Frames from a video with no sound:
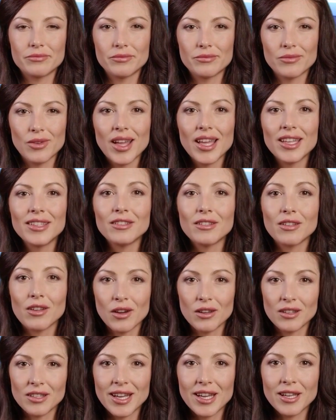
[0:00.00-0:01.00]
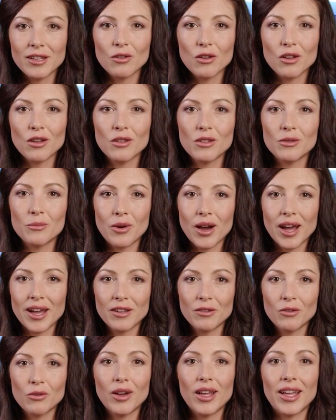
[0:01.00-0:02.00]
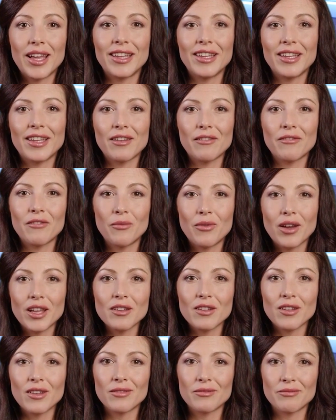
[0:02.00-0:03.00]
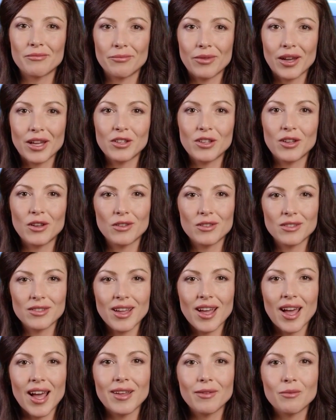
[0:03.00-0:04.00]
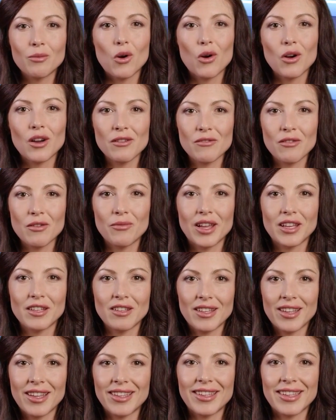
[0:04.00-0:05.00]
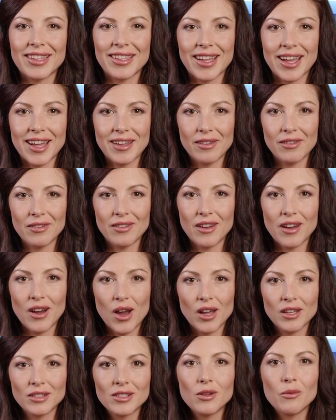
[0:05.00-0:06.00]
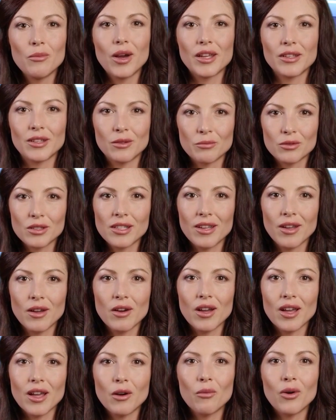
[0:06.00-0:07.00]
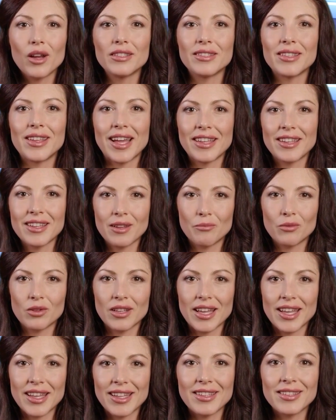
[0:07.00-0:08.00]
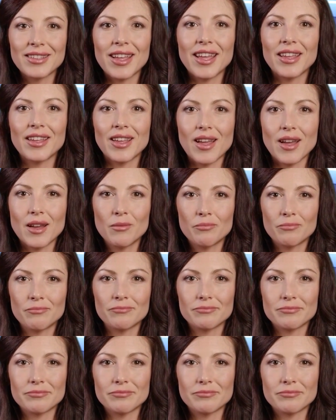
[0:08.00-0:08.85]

Let's start to introduce product-related information, pictures, and more information in detail. Also welcome to go on our website nepartaking dot com.